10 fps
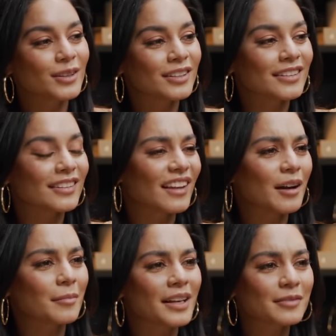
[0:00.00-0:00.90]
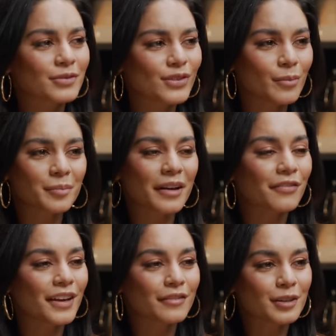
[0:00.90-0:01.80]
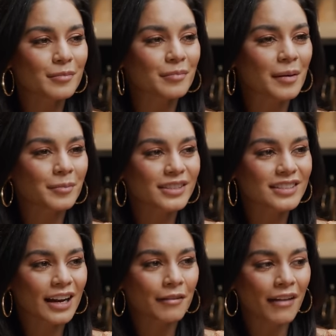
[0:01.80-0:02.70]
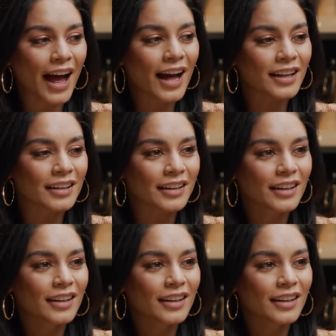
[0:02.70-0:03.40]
And I'm like, some of my favorite memories that I've had